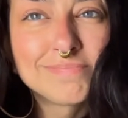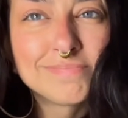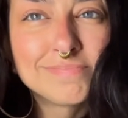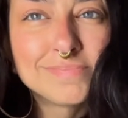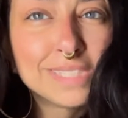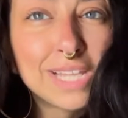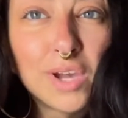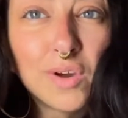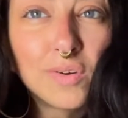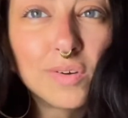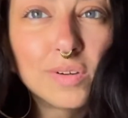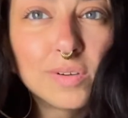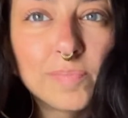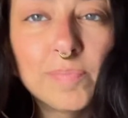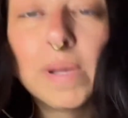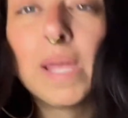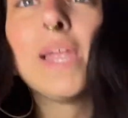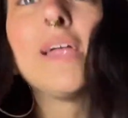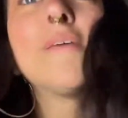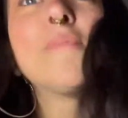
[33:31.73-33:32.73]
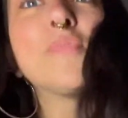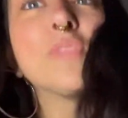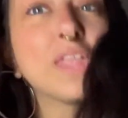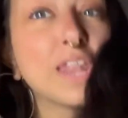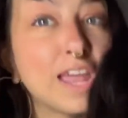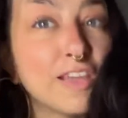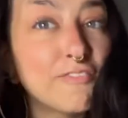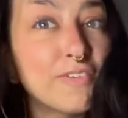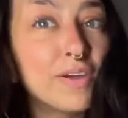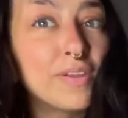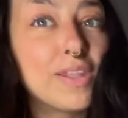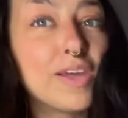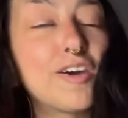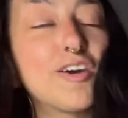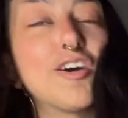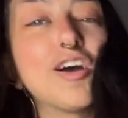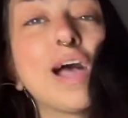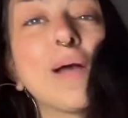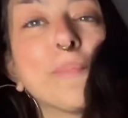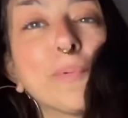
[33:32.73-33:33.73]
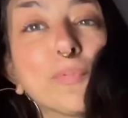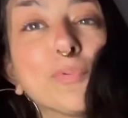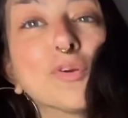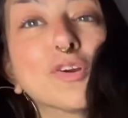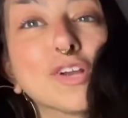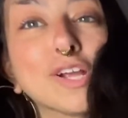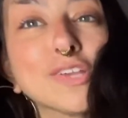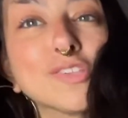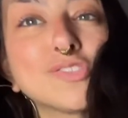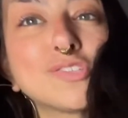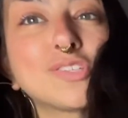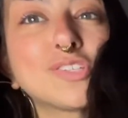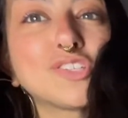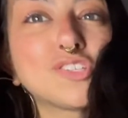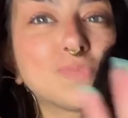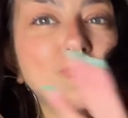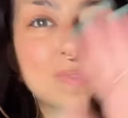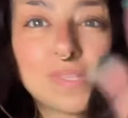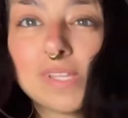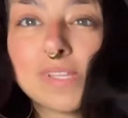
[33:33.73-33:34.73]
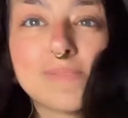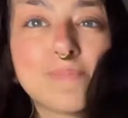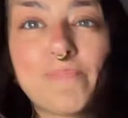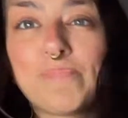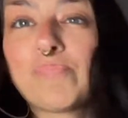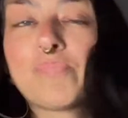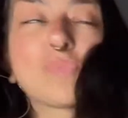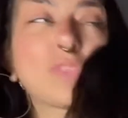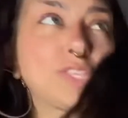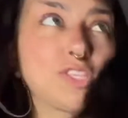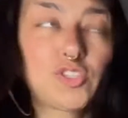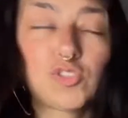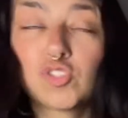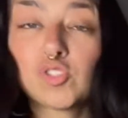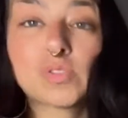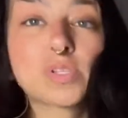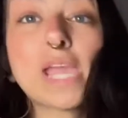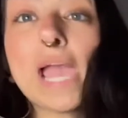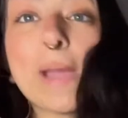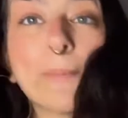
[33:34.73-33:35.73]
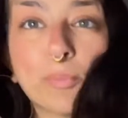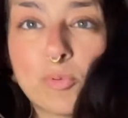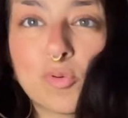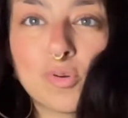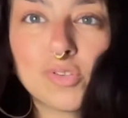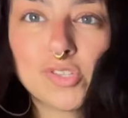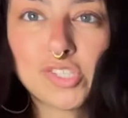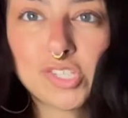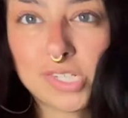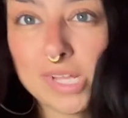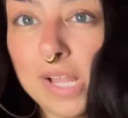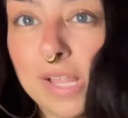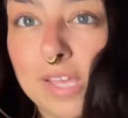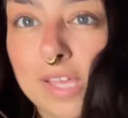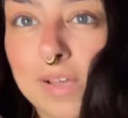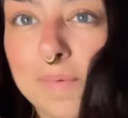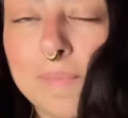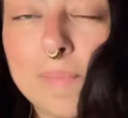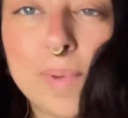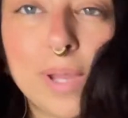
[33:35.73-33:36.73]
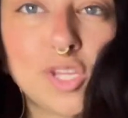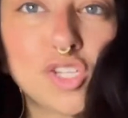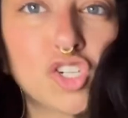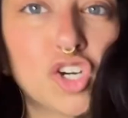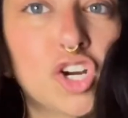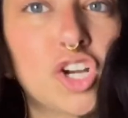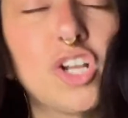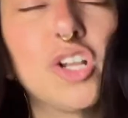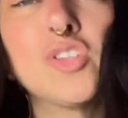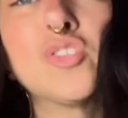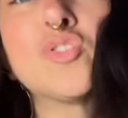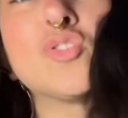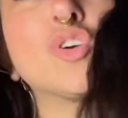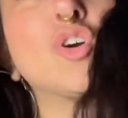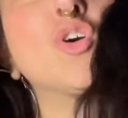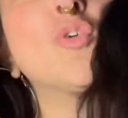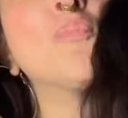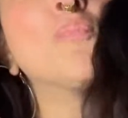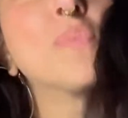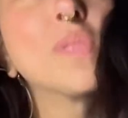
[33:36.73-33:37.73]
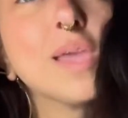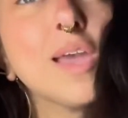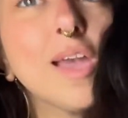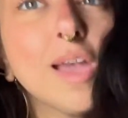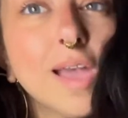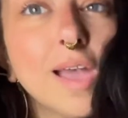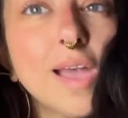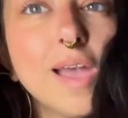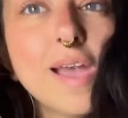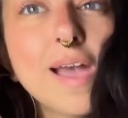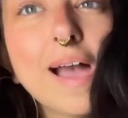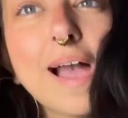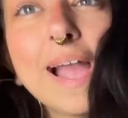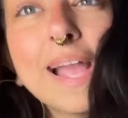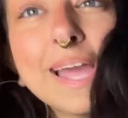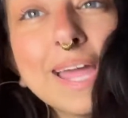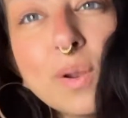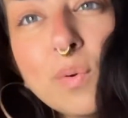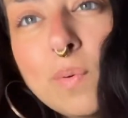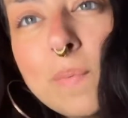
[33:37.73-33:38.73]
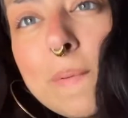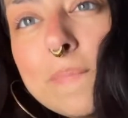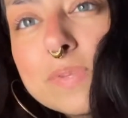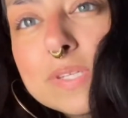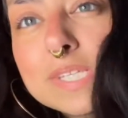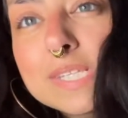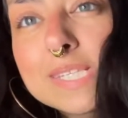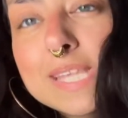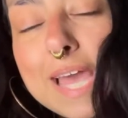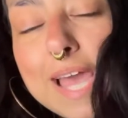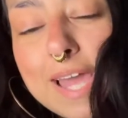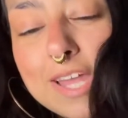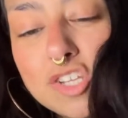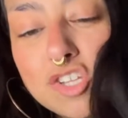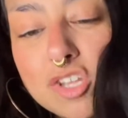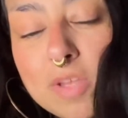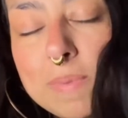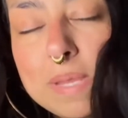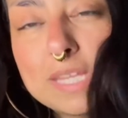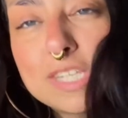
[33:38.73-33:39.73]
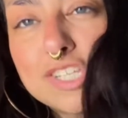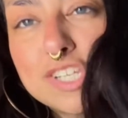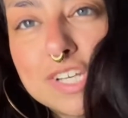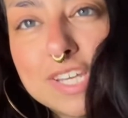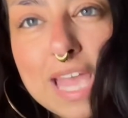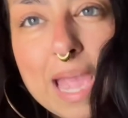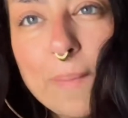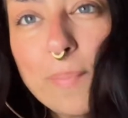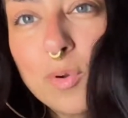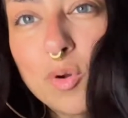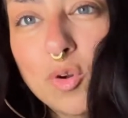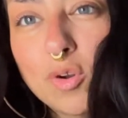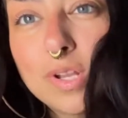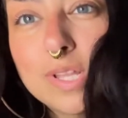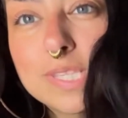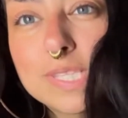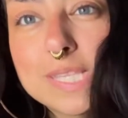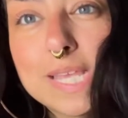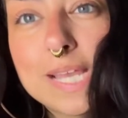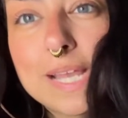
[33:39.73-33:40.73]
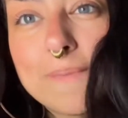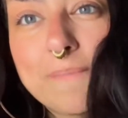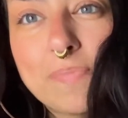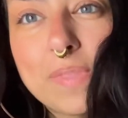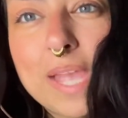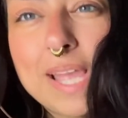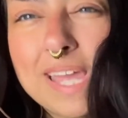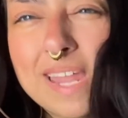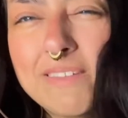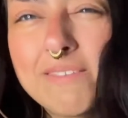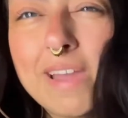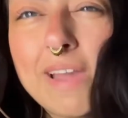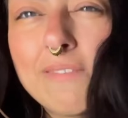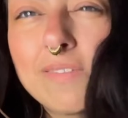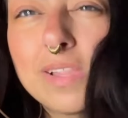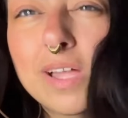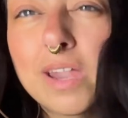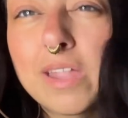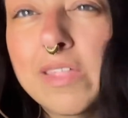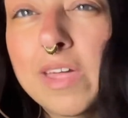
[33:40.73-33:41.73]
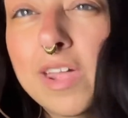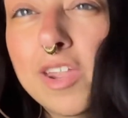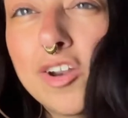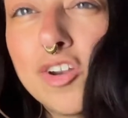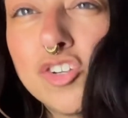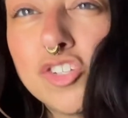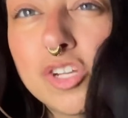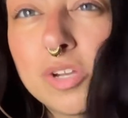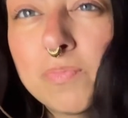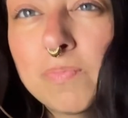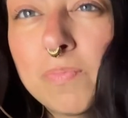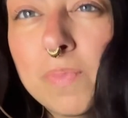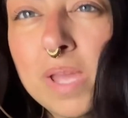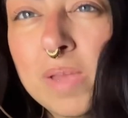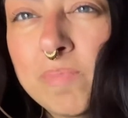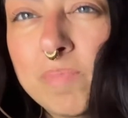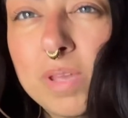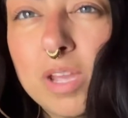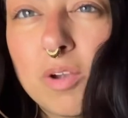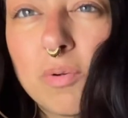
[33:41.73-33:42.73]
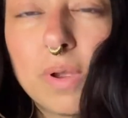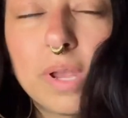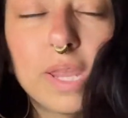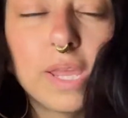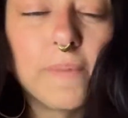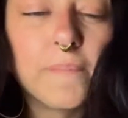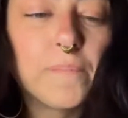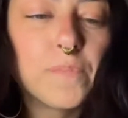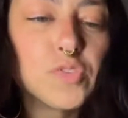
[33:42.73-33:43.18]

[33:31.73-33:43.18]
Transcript: No, but then I found out I'm a progressed Capricorn stellium in my chart. So I got to warm up to to Capricorns. Like I kind of have a lot of that energy in me already.